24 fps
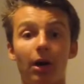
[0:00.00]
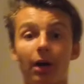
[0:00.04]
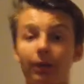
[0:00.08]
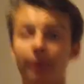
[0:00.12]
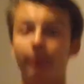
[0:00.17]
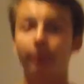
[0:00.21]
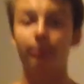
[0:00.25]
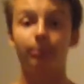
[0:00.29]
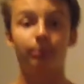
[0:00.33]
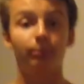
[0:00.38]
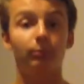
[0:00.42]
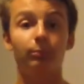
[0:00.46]

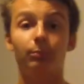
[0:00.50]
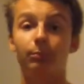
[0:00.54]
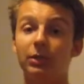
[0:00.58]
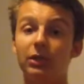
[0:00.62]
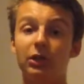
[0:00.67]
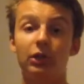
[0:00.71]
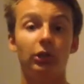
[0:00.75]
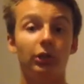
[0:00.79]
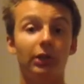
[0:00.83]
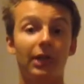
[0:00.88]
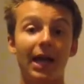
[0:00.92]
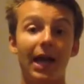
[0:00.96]
I'll be
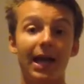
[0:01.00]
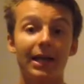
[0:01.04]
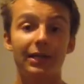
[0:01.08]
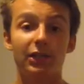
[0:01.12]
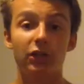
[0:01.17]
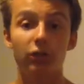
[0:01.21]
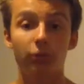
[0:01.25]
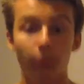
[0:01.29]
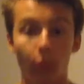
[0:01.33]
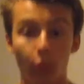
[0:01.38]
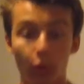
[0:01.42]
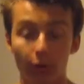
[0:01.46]
glad to
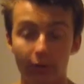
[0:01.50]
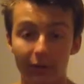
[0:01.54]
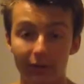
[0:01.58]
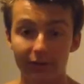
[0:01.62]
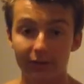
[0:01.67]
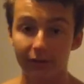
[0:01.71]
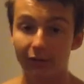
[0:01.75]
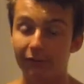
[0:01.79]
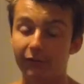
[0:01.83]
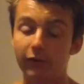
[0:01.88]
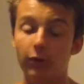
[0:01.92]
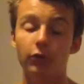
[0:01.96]
do more of these
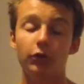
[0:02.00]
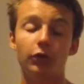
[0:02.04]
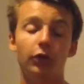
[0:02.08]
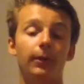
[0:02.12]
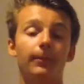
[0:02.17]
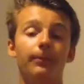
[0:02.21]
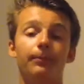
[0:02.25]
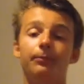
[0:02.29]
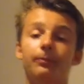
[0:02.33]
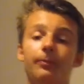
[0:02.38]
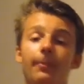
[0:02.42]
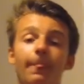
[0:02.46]
in the
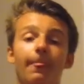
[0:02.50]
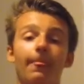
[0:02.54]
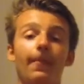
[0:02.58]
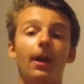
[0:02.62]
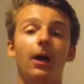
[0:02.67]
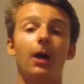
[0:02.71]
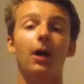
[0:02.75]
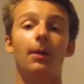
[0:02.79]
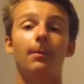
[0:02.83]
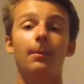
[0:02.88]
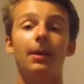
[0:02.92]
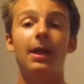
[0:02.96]
future.
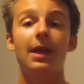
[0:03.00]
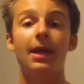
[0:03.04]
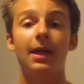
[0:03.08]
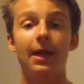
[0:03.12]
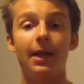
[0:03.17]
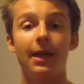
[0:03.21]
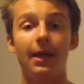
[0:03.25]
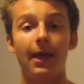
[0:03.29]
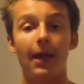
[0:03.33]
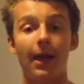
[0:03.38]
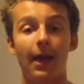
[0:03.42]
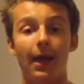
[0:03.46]
And
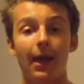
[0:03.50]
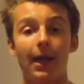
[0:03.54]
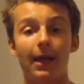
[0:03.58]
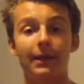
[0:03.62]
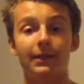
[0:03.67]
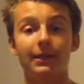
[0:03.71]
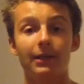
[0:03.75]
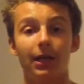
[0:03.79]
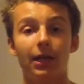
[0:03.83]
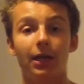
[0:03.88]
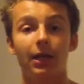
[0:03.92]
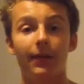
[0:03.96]

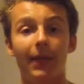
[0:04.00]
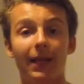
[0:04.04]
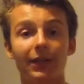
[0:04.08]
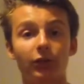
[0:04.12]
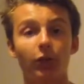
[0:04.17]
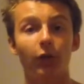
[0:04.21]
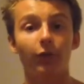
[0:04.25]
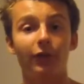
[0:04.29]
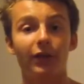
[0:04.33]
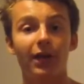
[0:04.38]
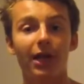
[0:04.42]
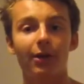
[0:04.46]
that's
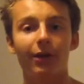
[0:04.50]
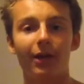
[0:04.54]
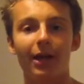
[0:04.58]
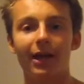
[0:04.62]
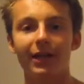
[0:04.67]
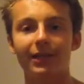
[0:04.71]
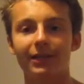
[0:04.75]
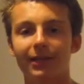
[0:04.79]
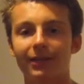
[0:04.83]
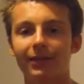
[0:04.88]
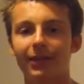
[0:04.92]
all for now, guys.